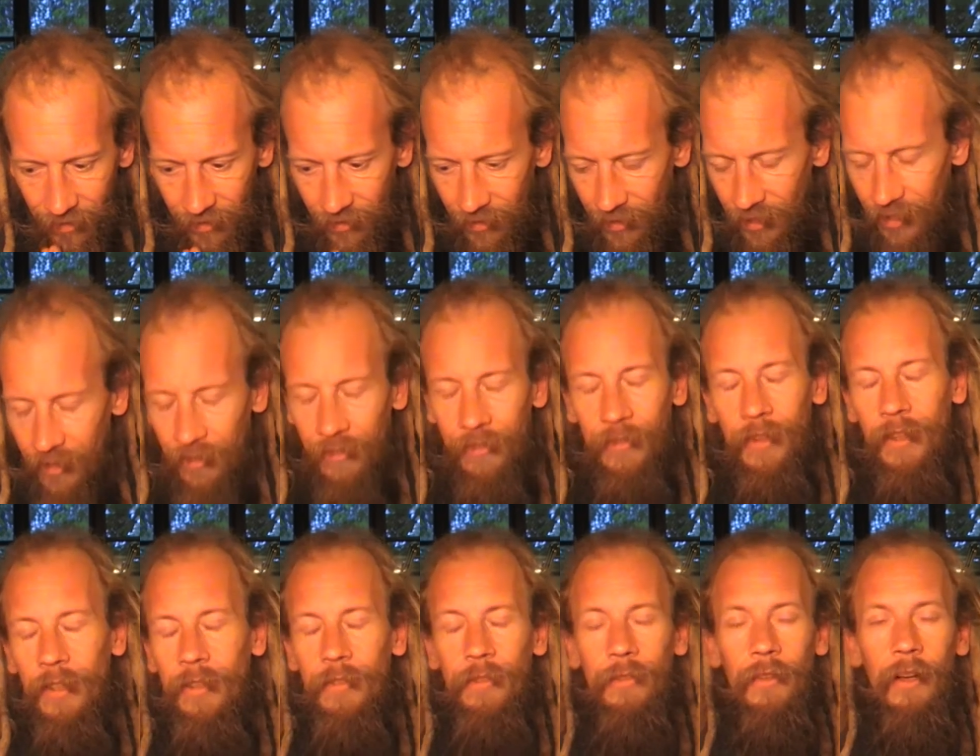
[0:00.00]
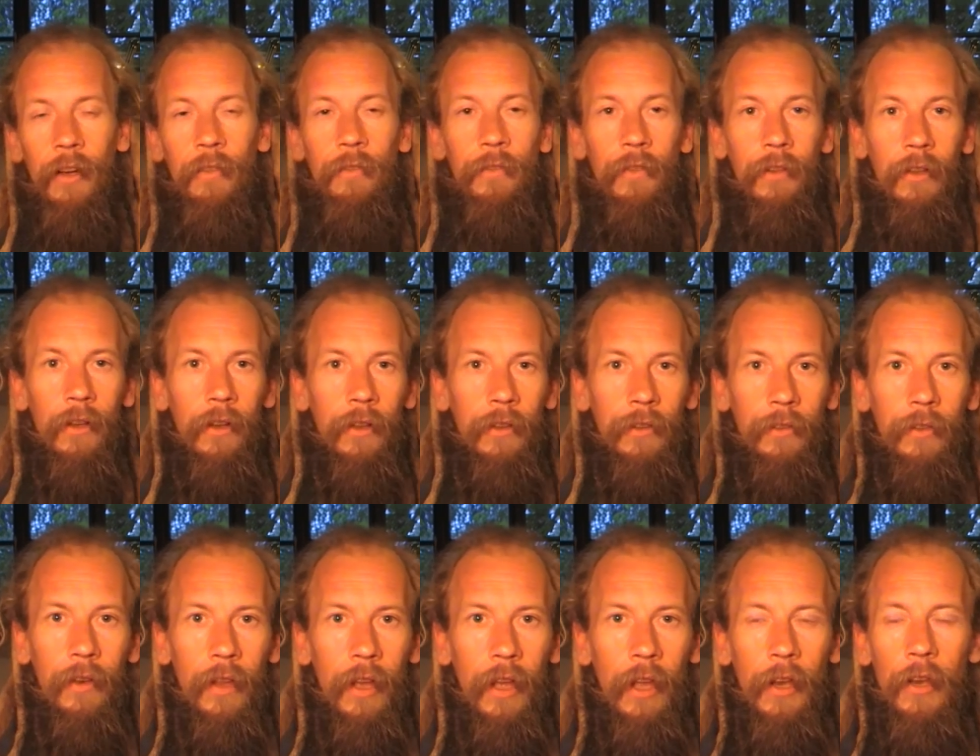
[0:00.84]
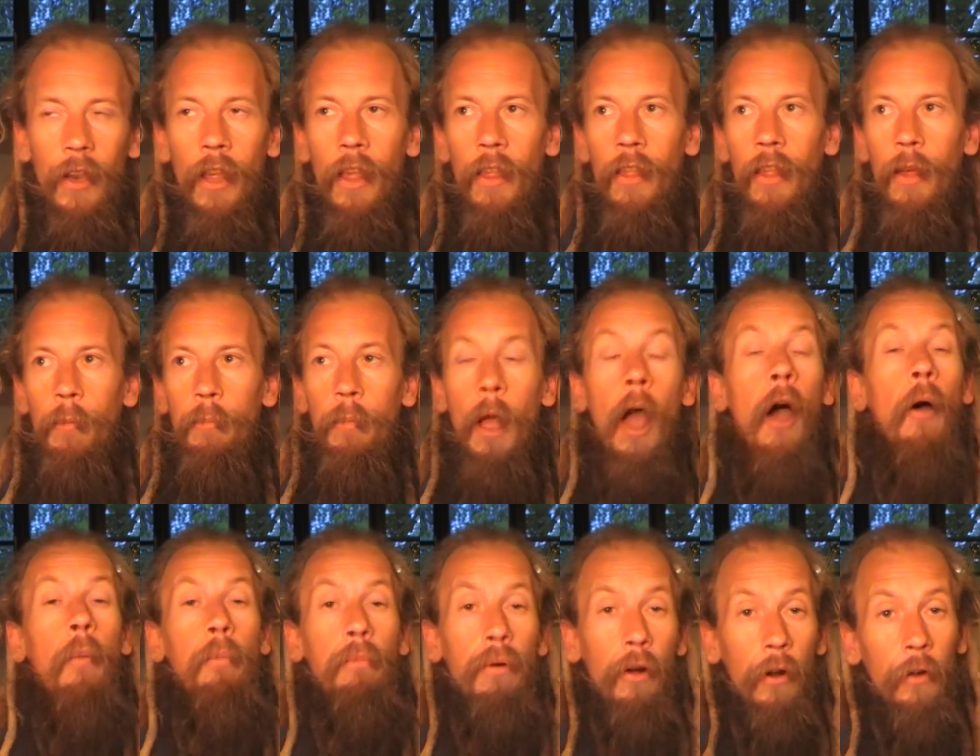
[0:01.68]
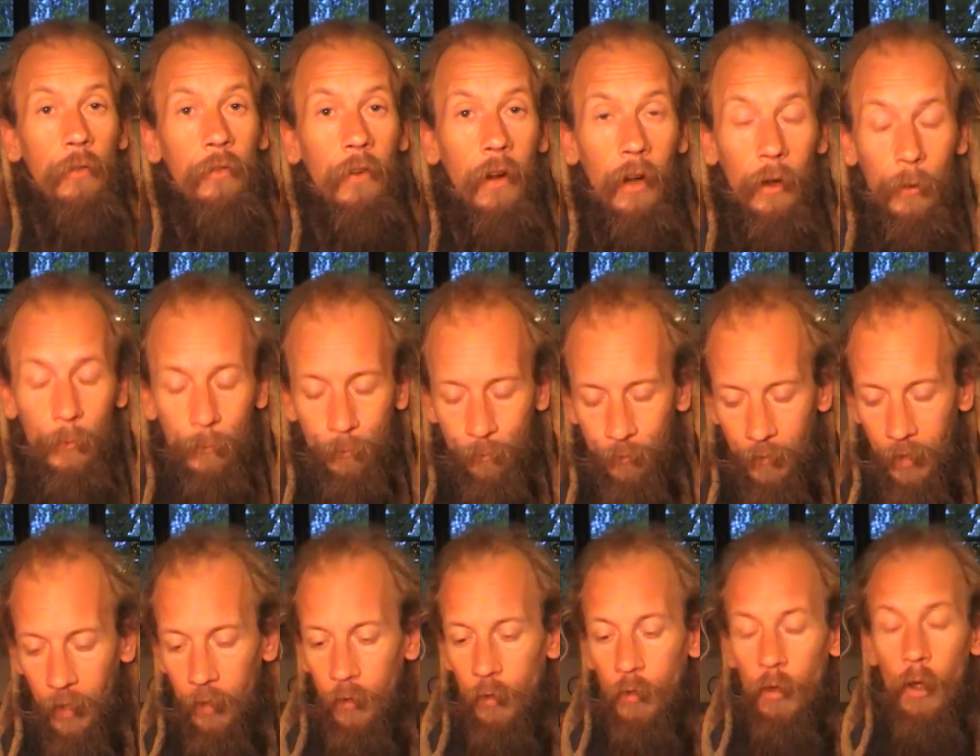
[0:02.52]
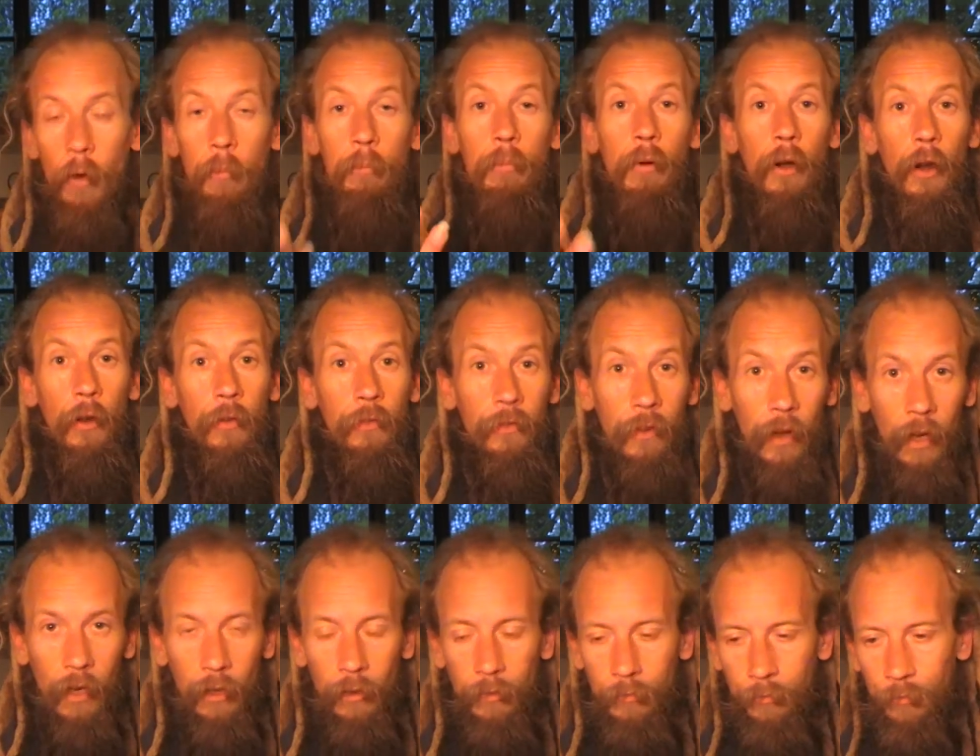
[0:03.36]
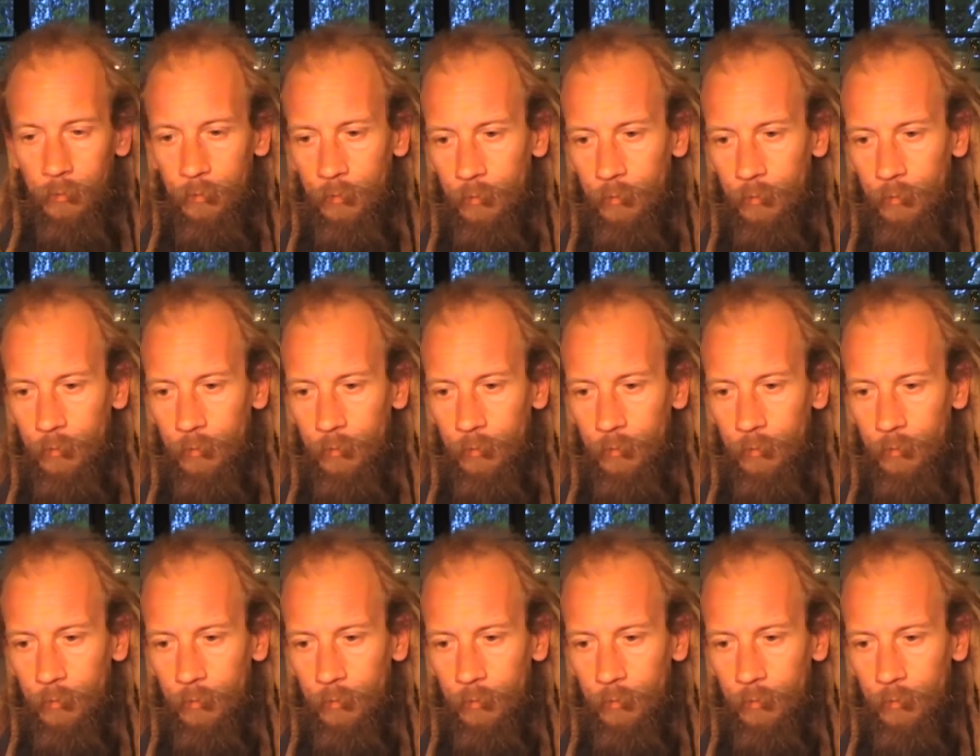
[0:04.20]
I've forgotten. Another... oh, profile. Then you've got profile,